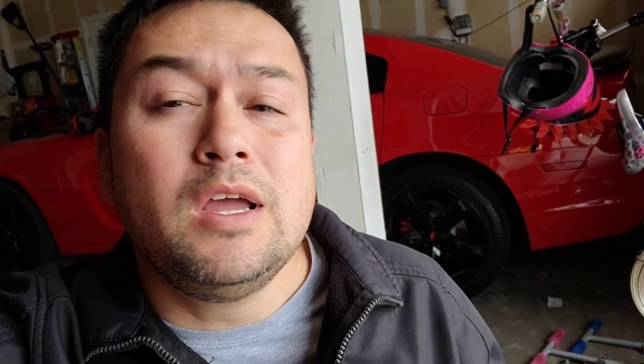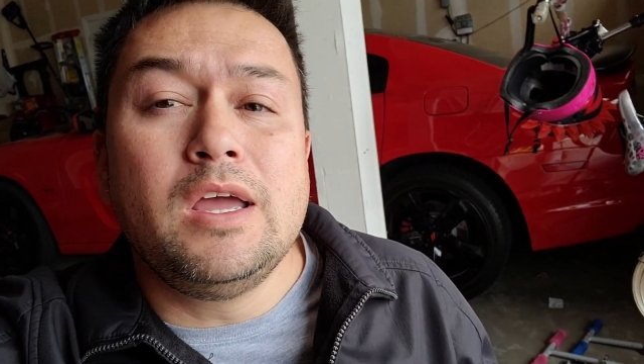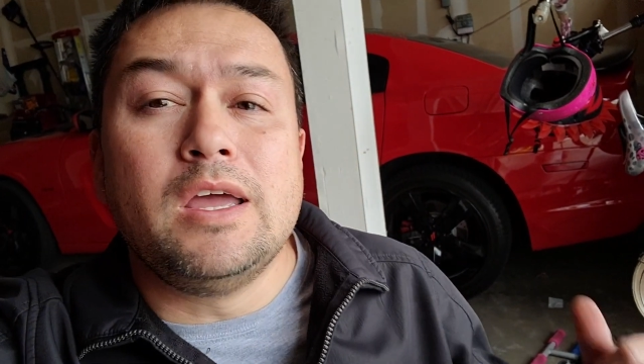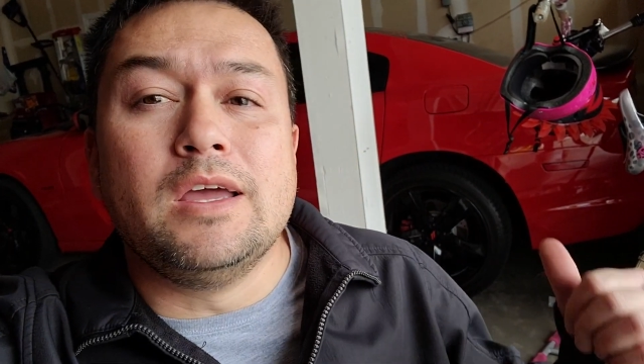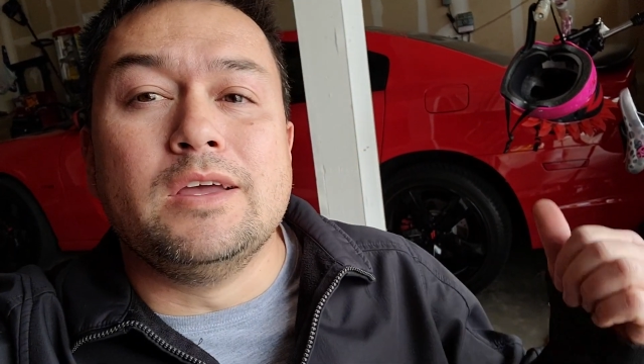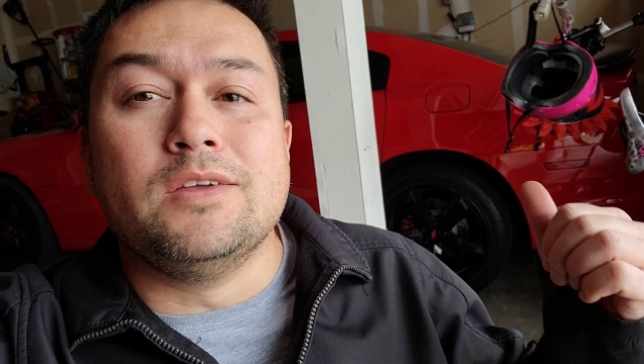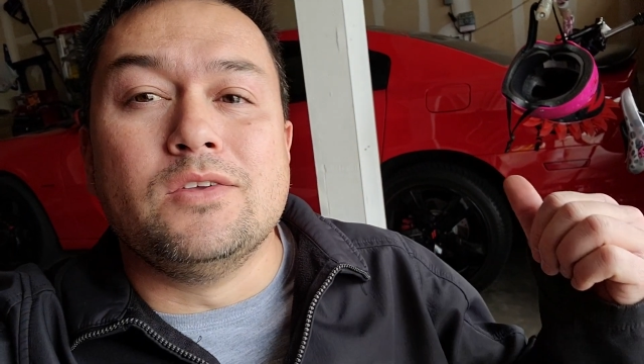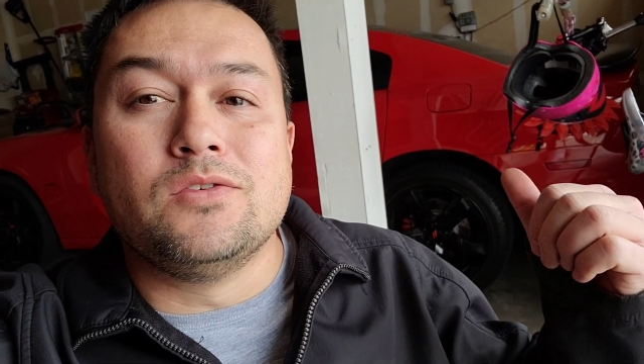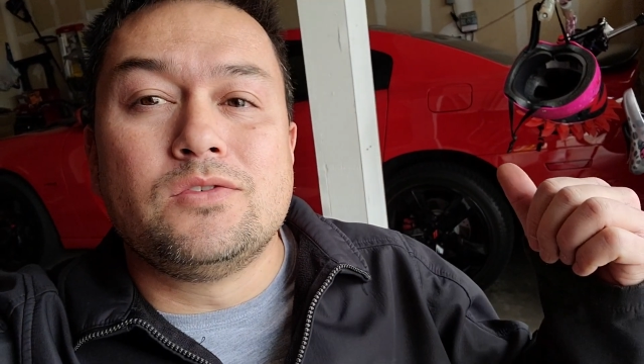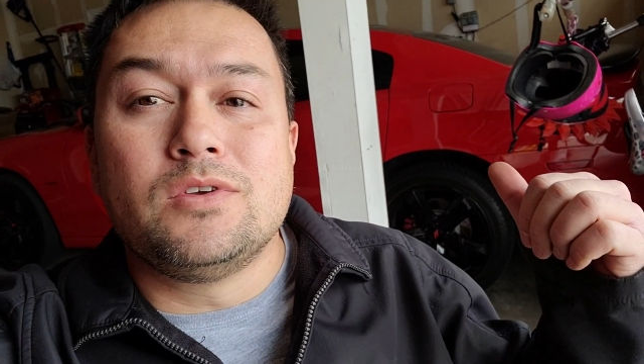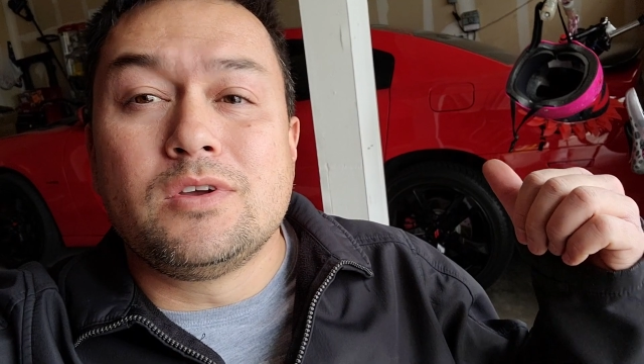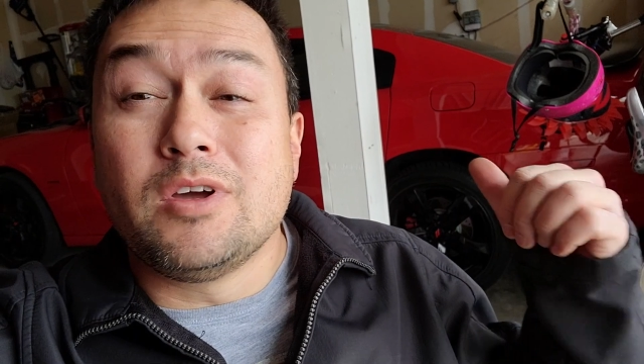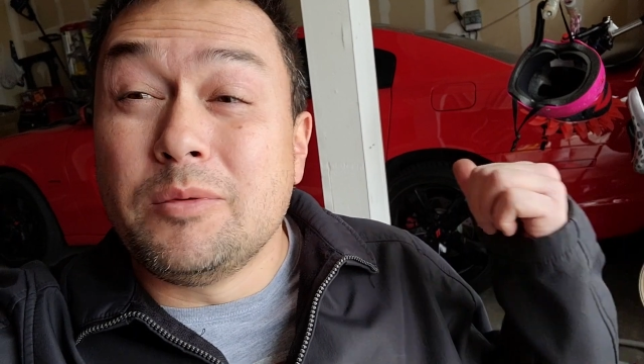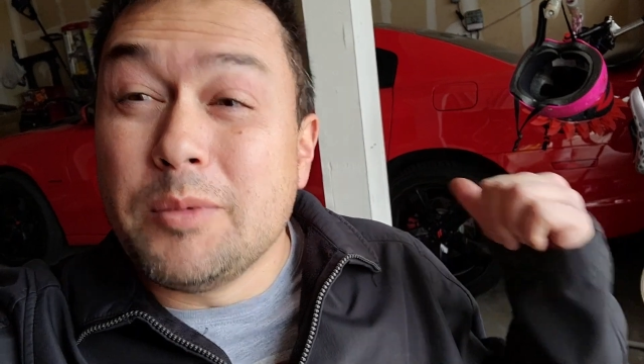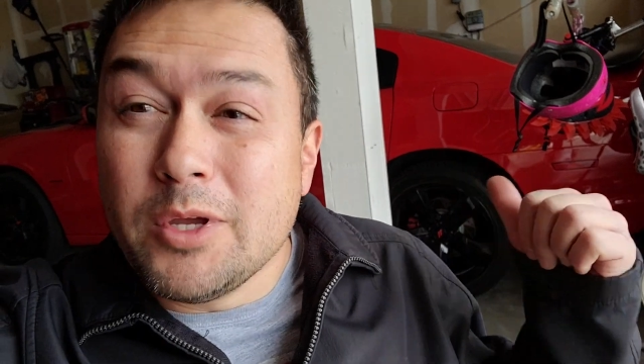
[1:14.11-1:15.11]
is
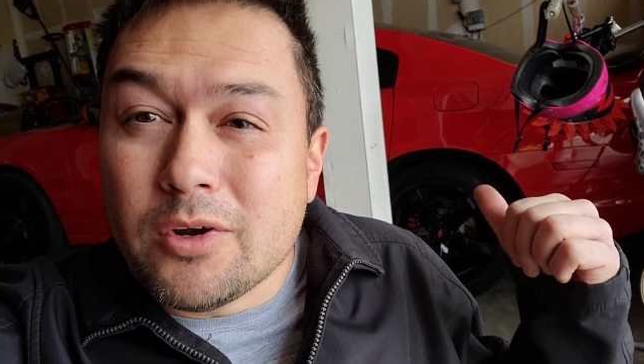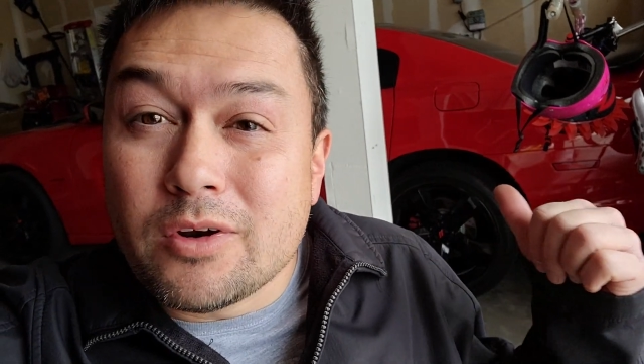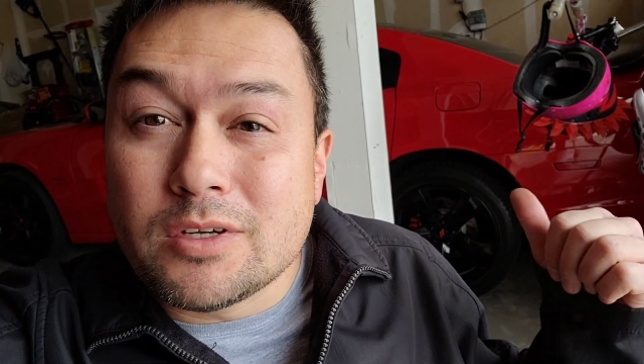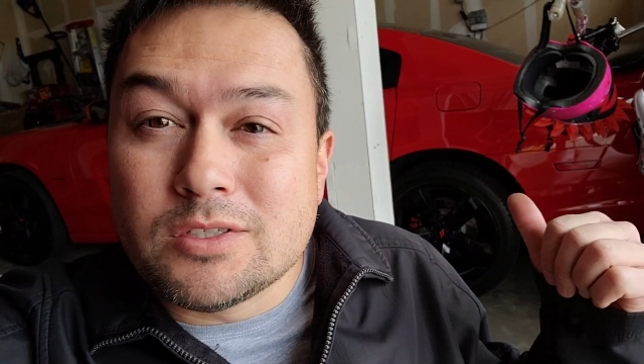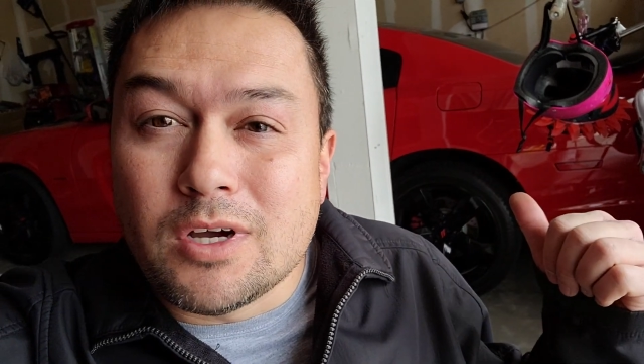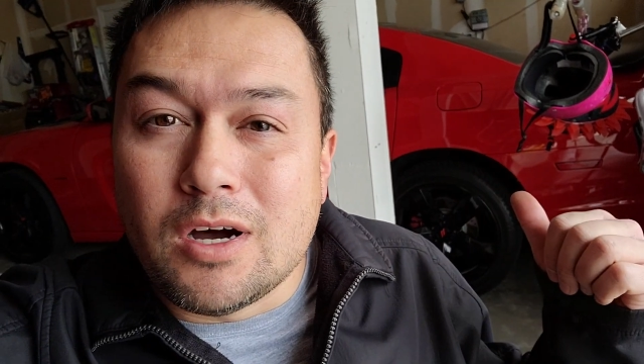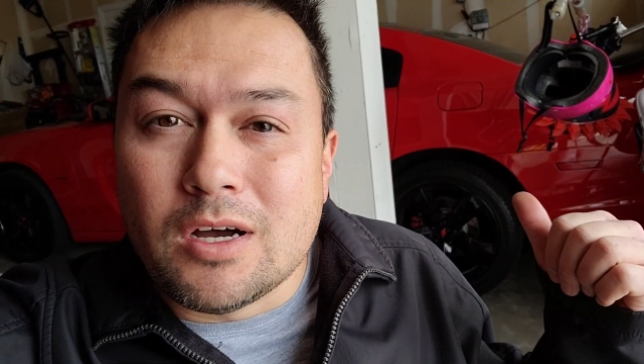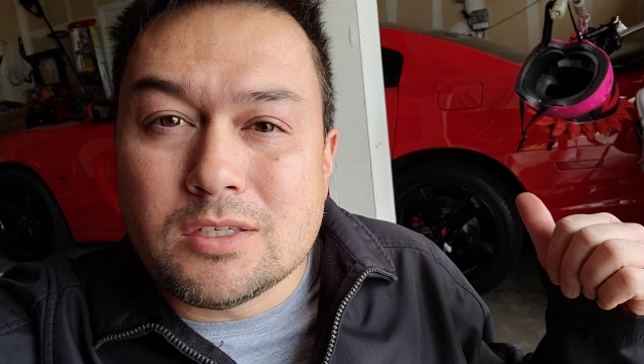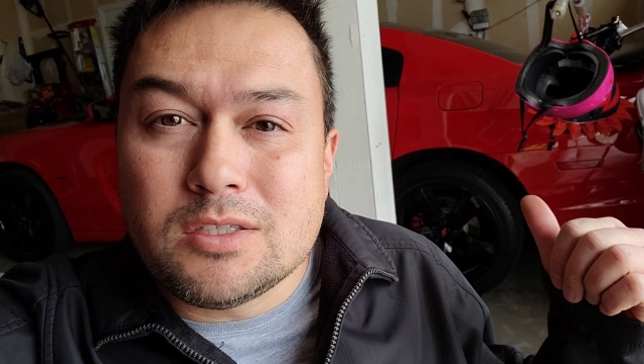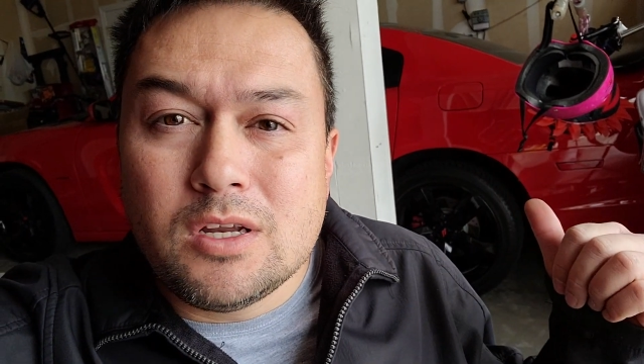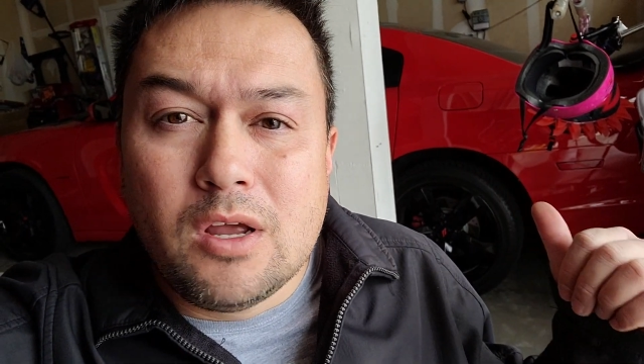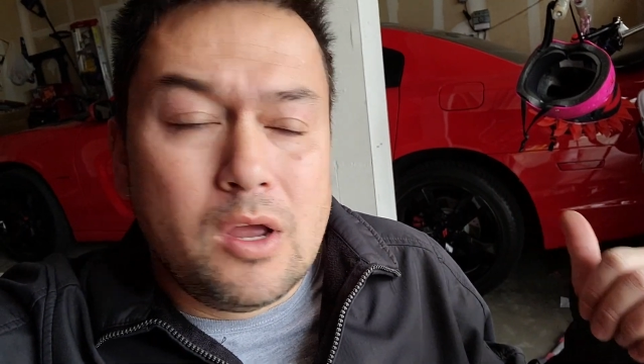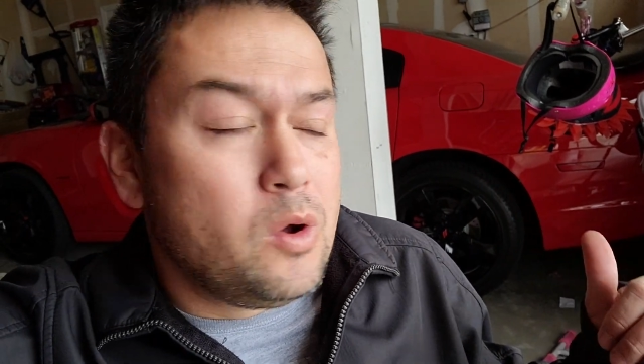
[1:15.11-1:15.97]
going to be your exhaust.